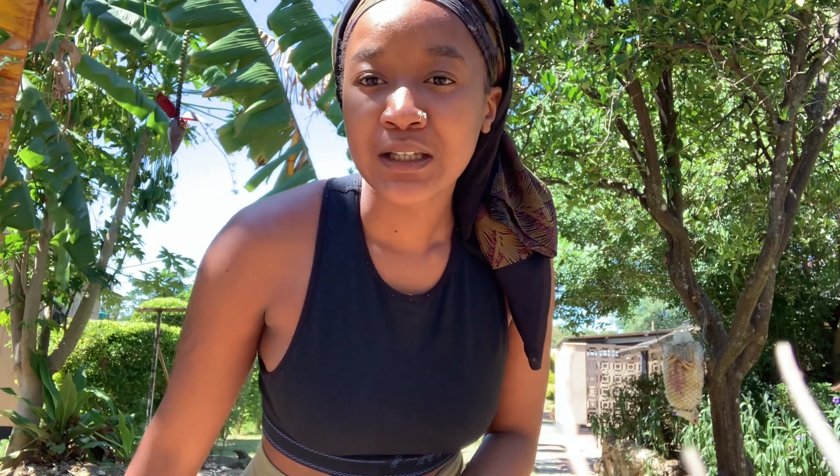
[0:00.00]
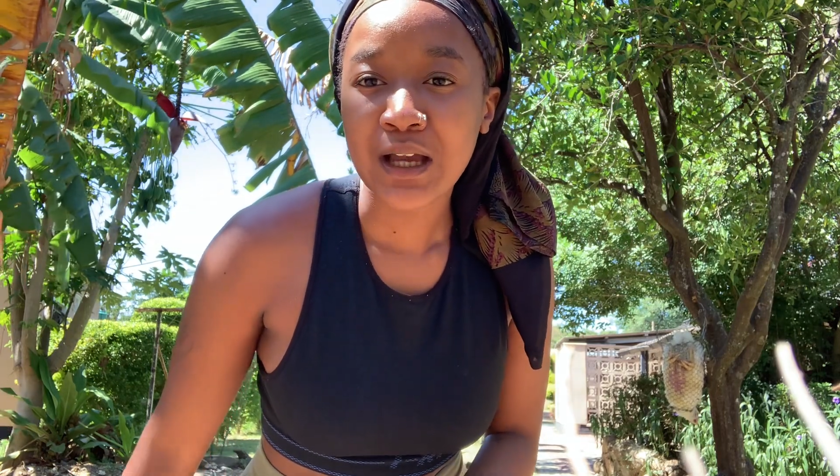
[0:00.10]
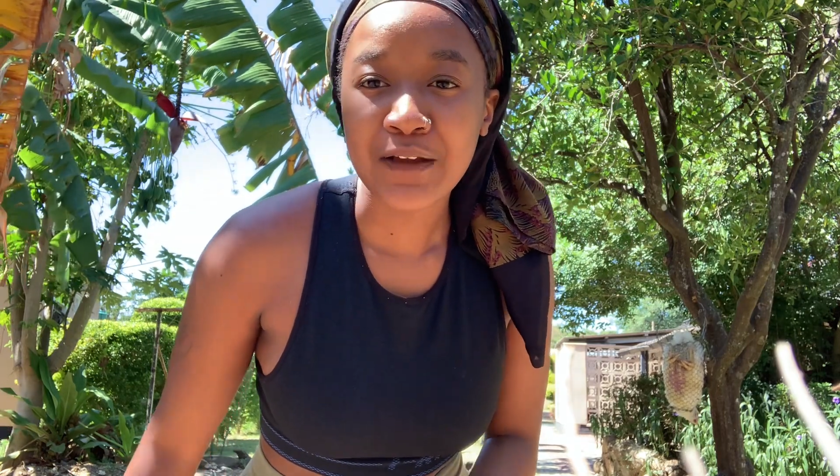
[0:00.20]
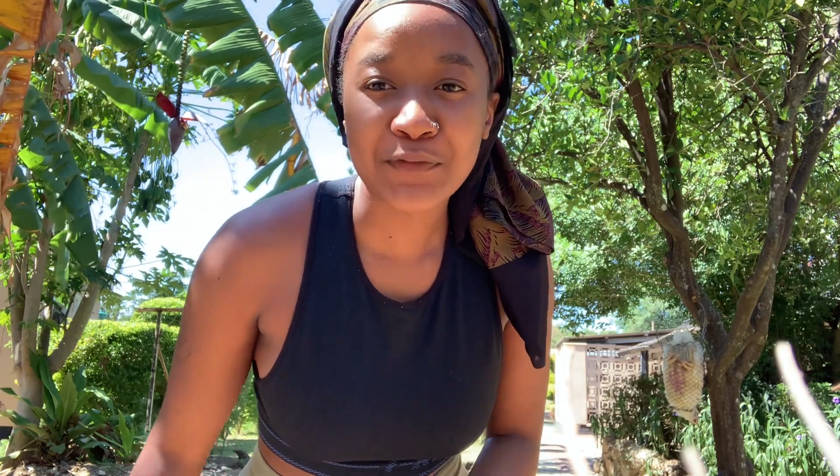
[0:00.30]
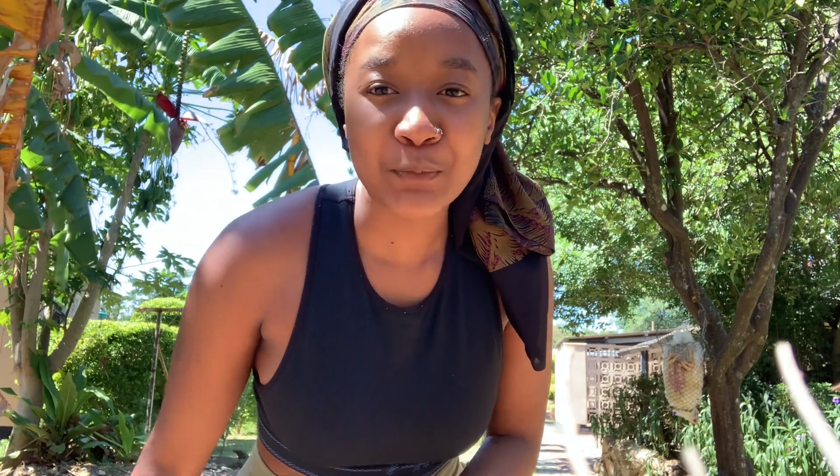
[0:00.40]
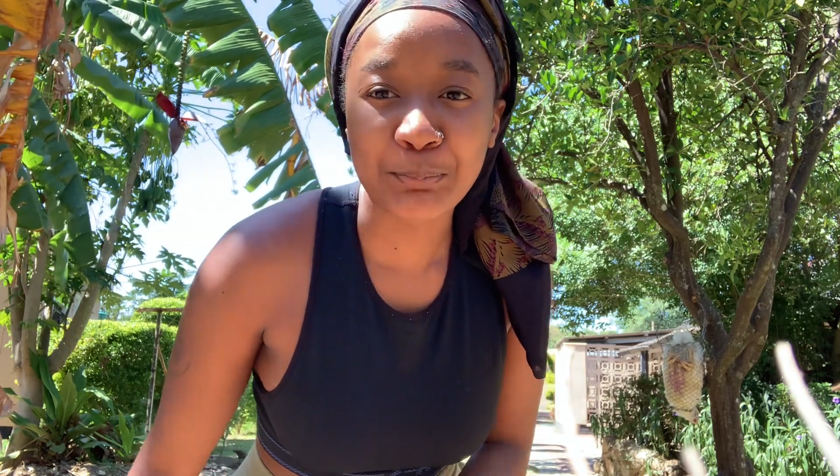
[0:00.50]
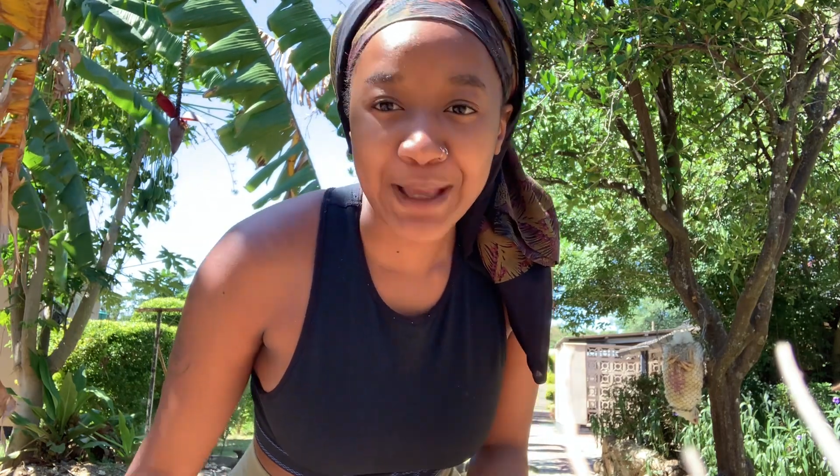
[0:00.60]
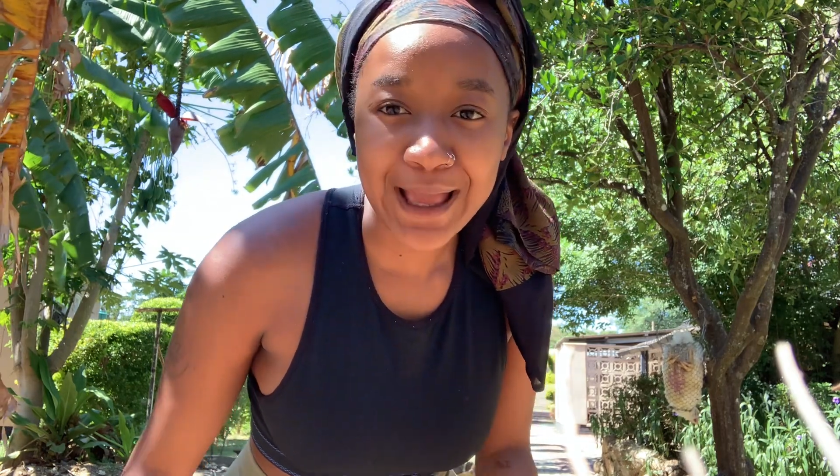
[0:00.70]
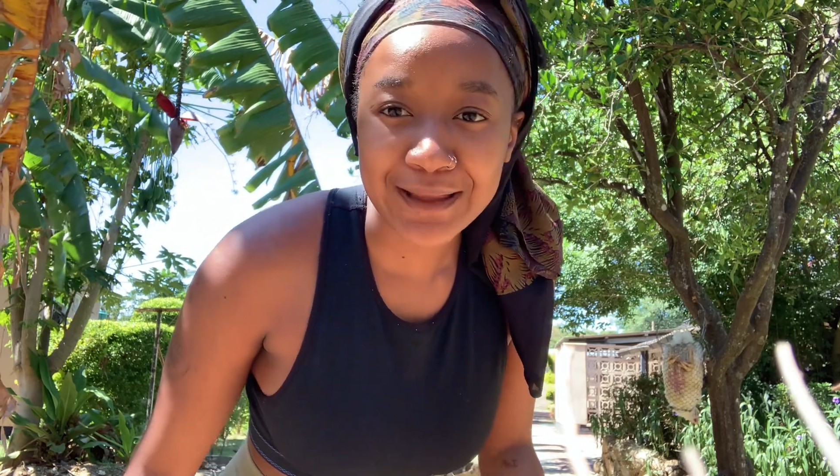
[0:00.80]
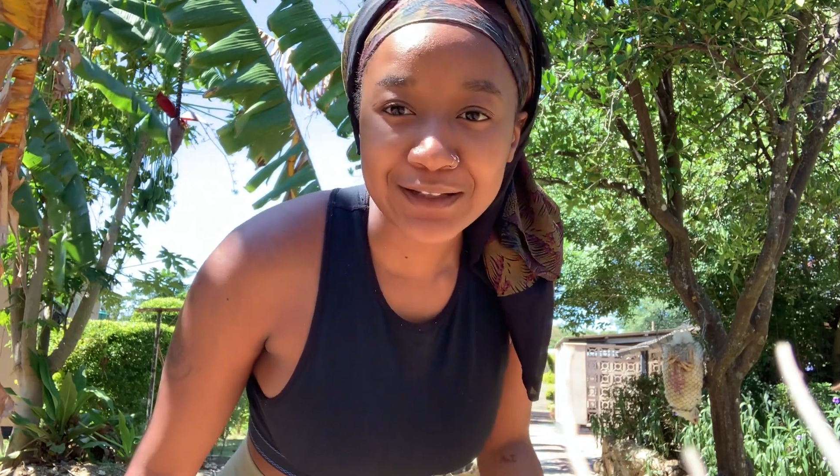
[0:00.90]
I feel
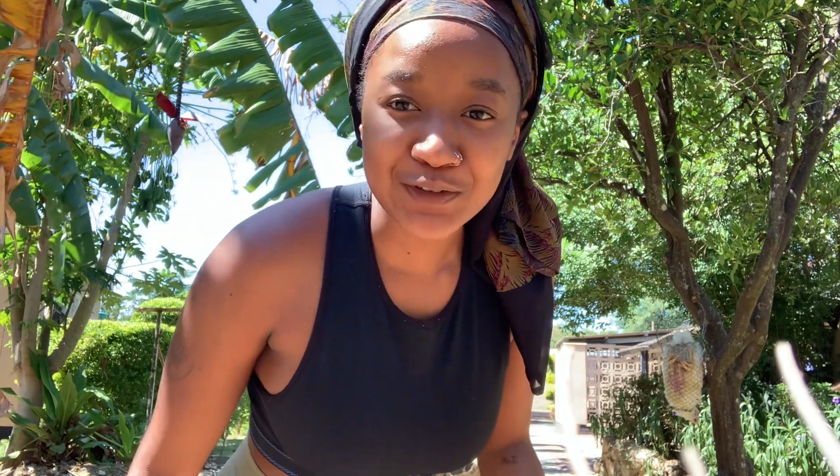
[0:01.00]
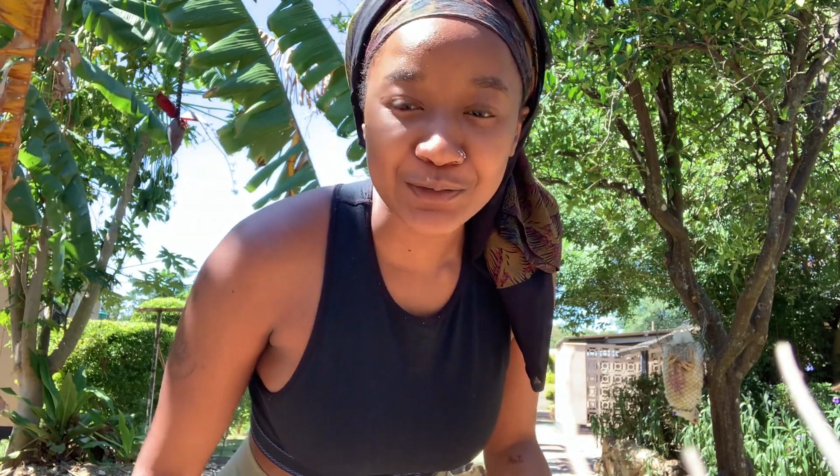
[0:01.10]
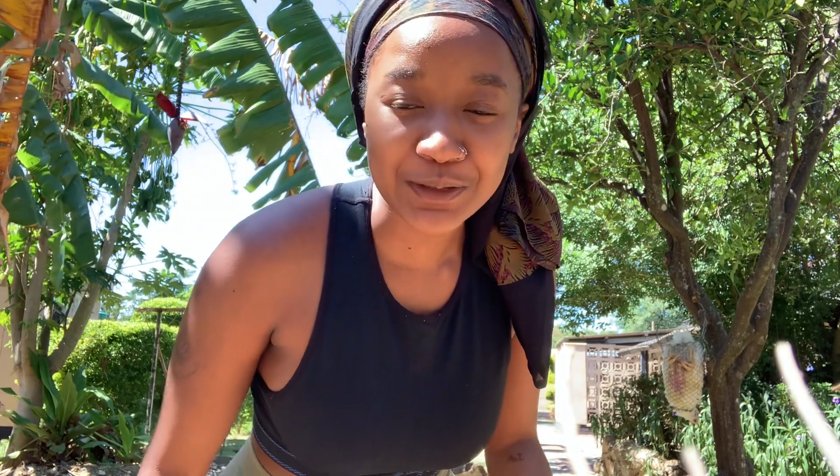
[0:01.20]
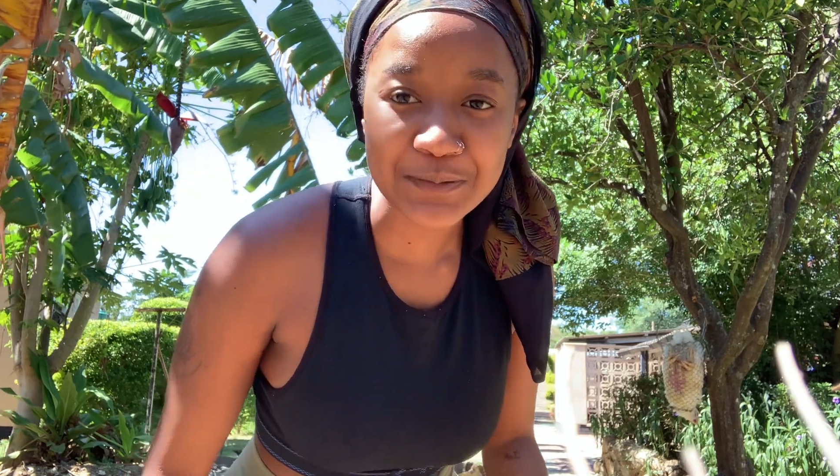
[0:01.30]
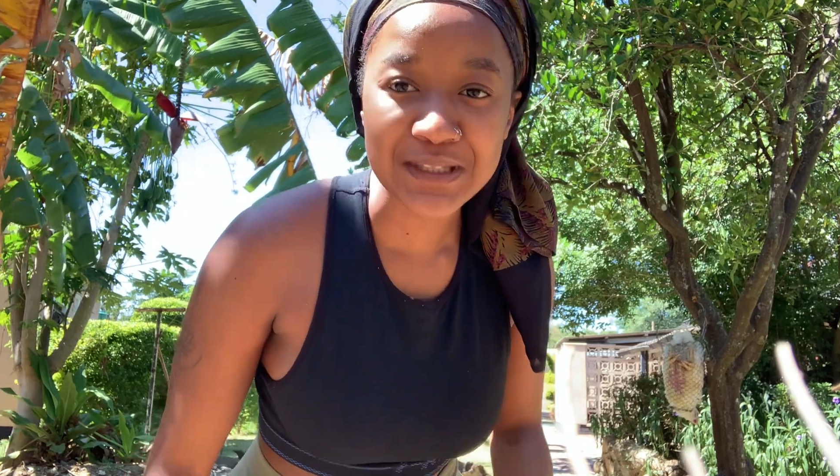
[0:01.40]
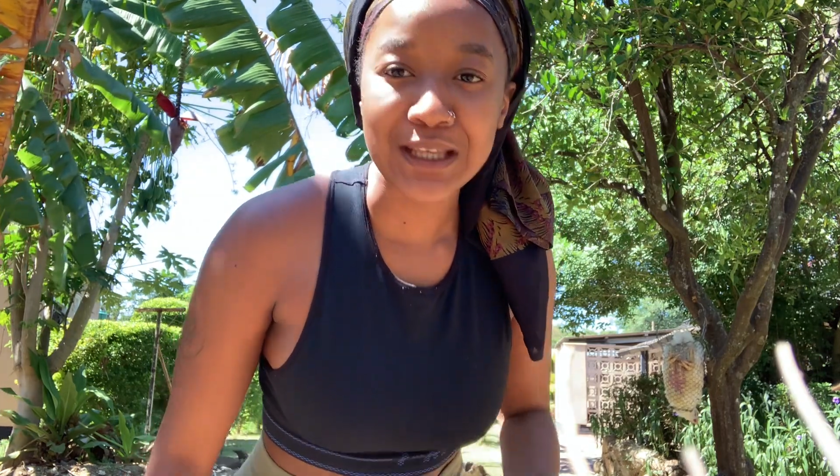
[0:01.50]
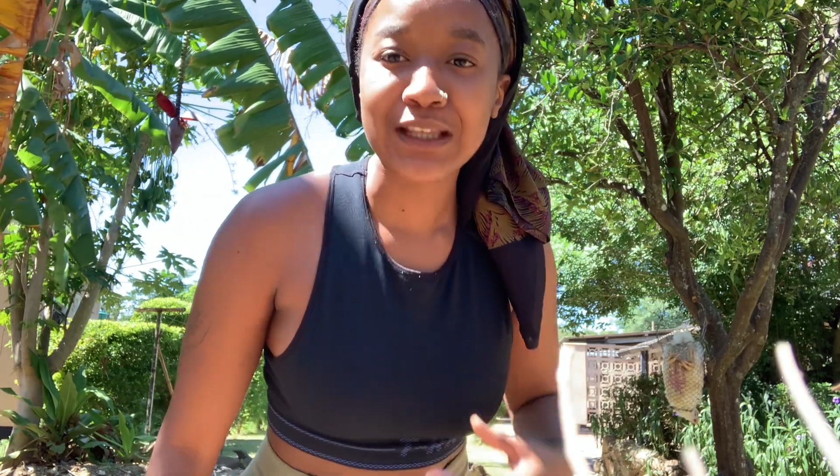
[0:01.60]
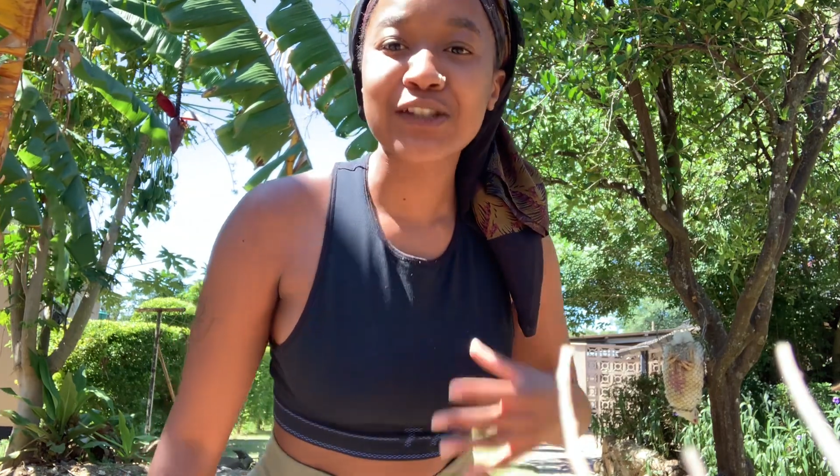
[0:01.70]
bad. You know what I'm saying?